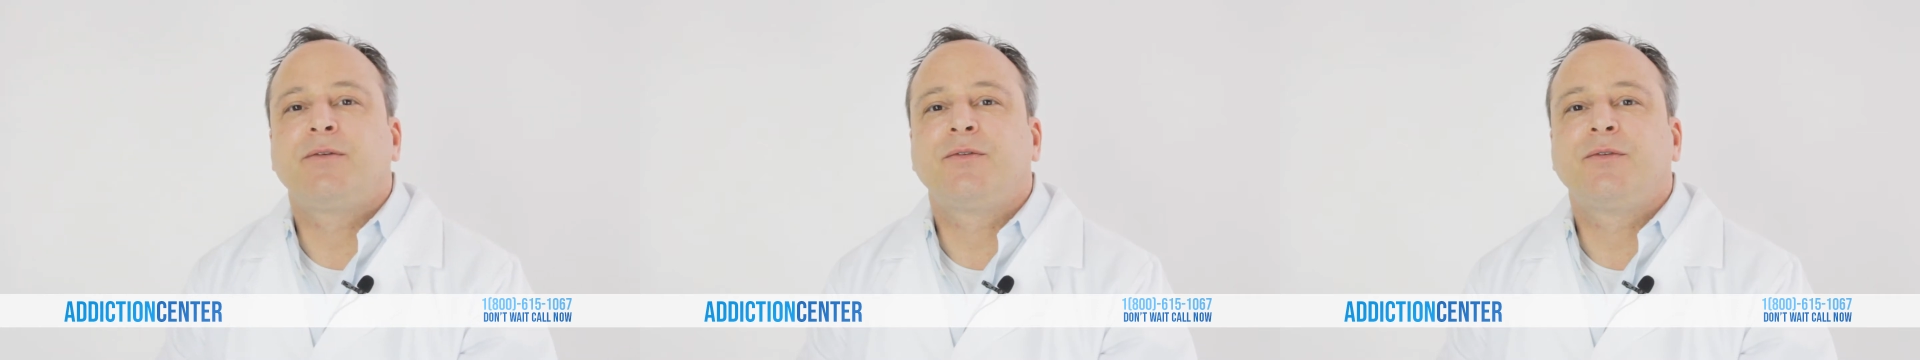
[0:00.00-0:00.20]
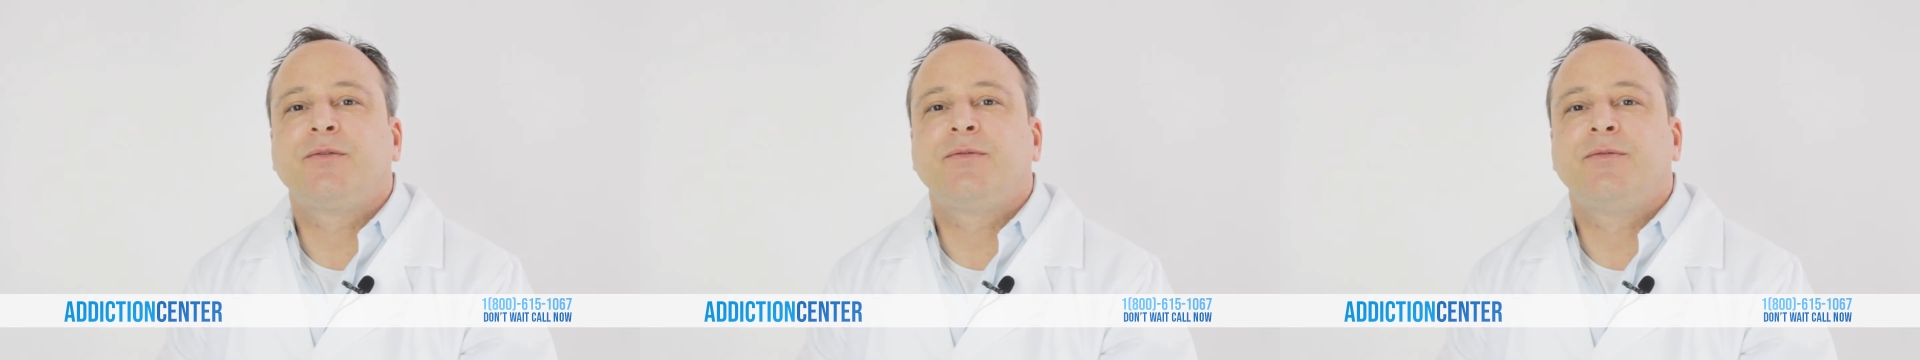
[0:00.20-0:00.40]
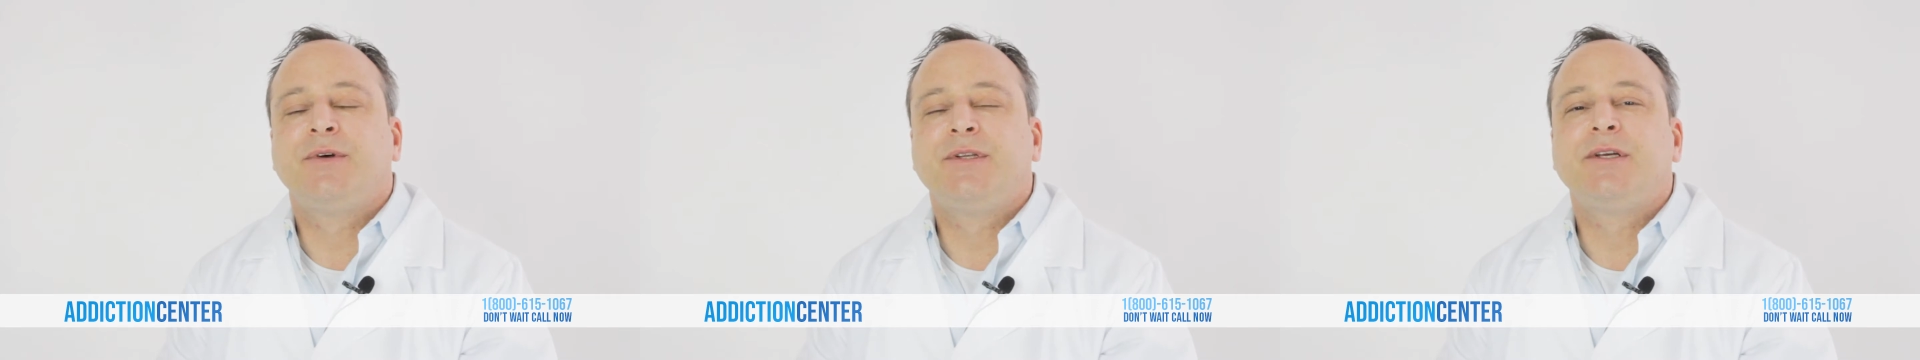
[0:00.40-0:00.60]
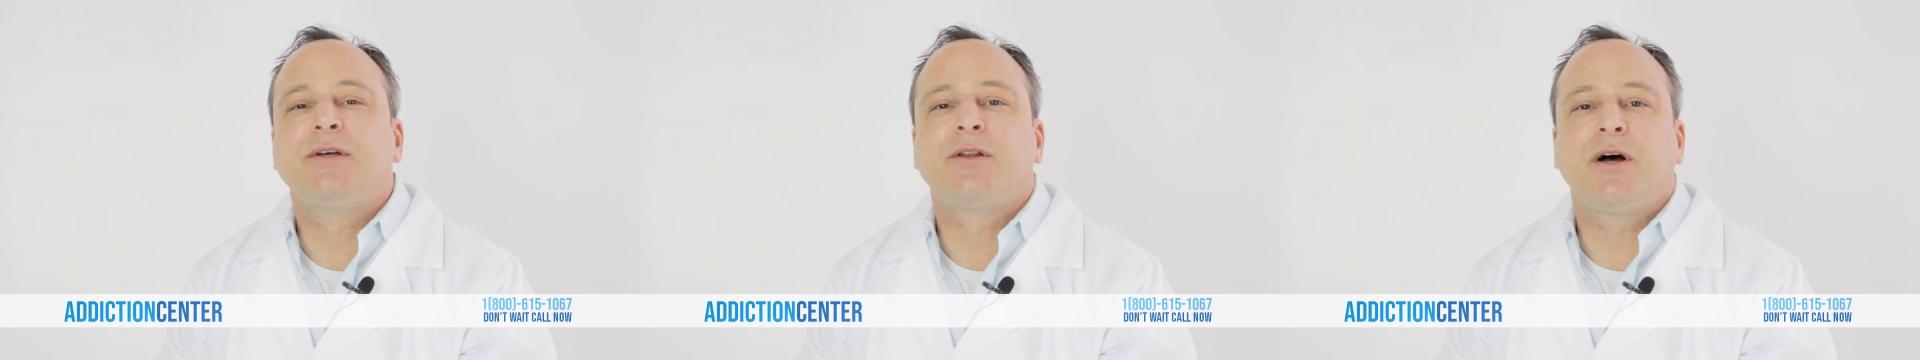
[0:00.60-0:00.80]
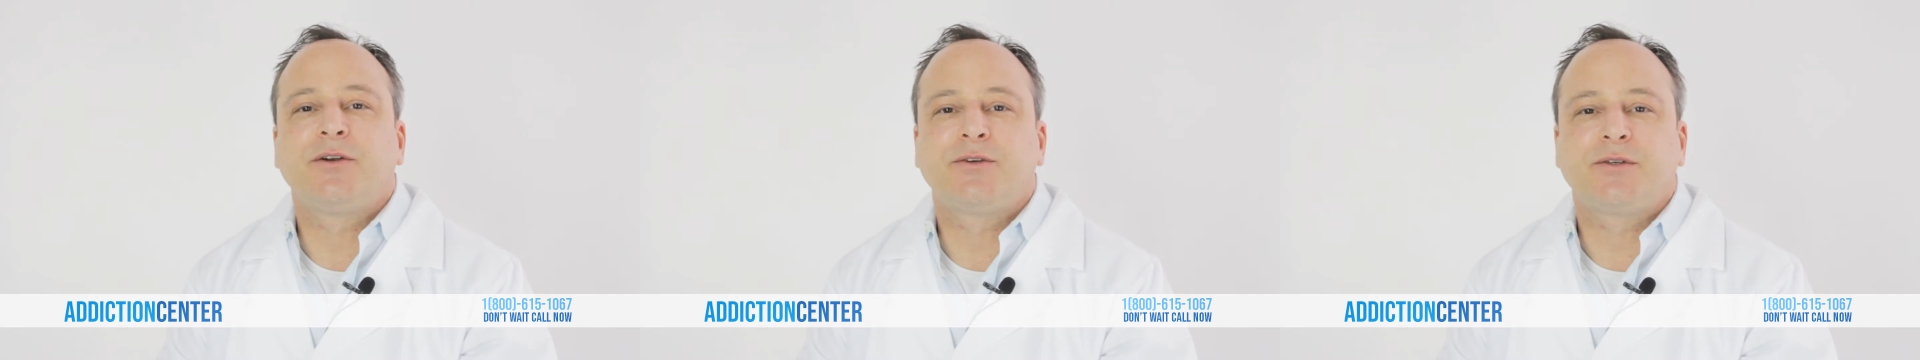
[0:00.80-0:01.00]

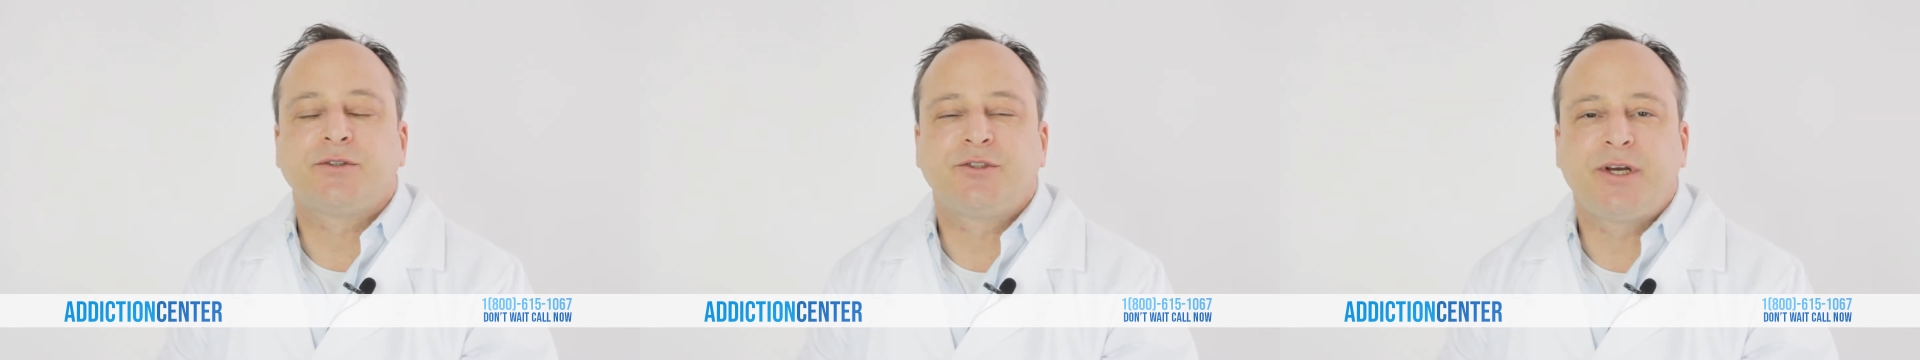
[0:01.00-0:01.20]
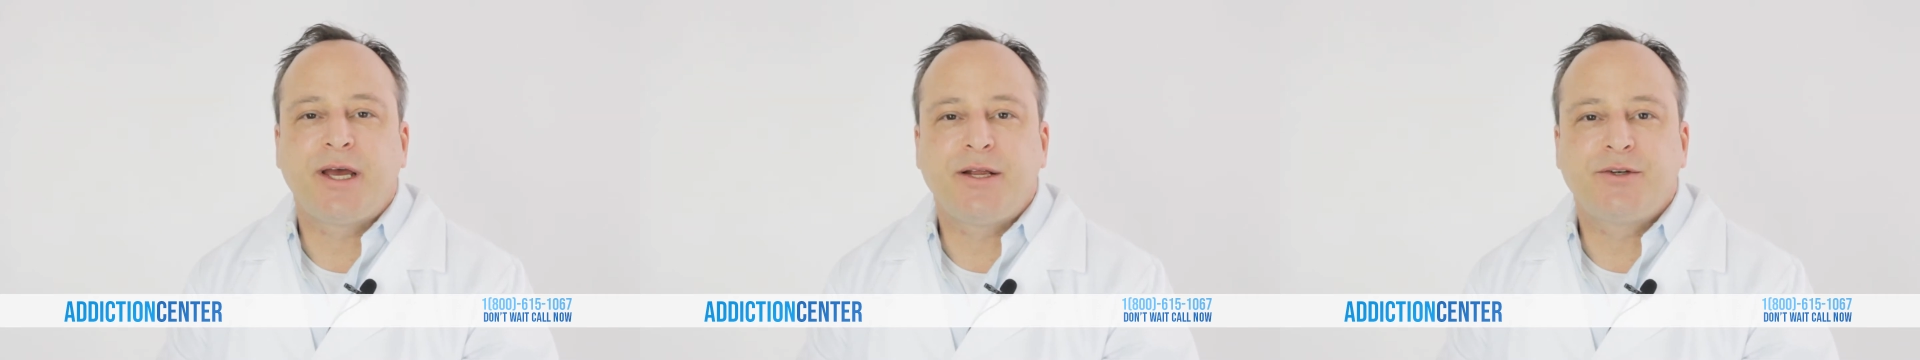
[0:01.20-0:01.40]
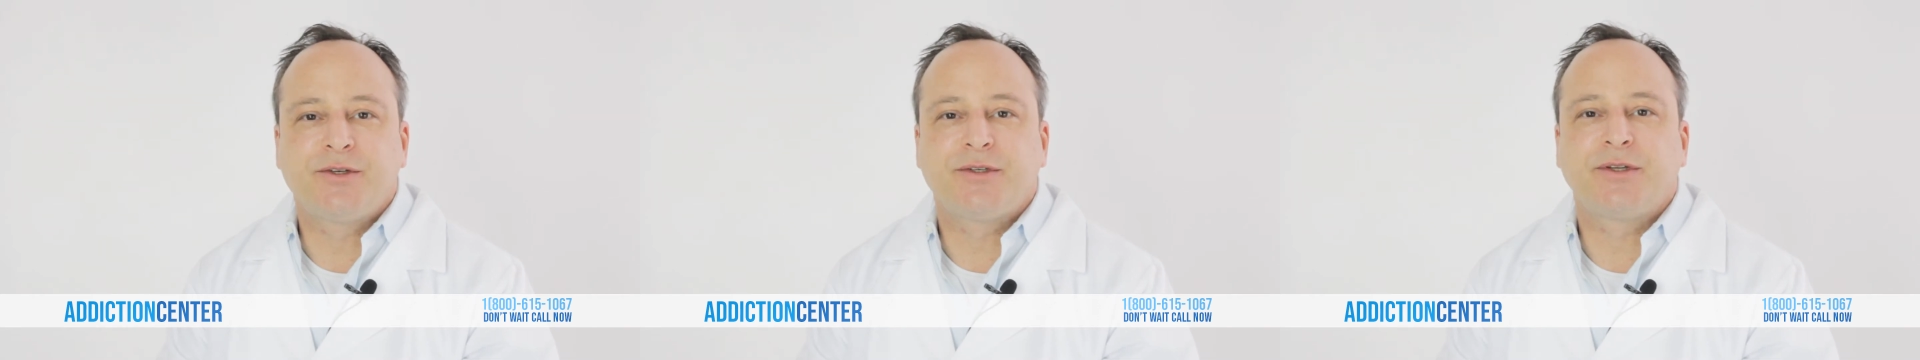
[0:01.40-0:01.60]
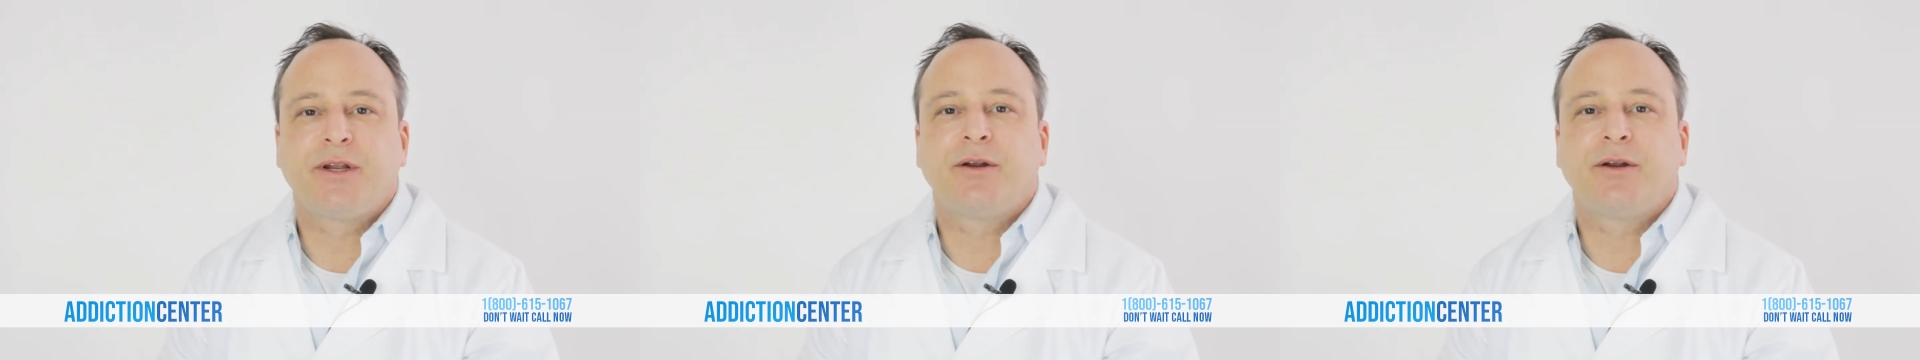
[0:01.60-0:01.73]
physiological changes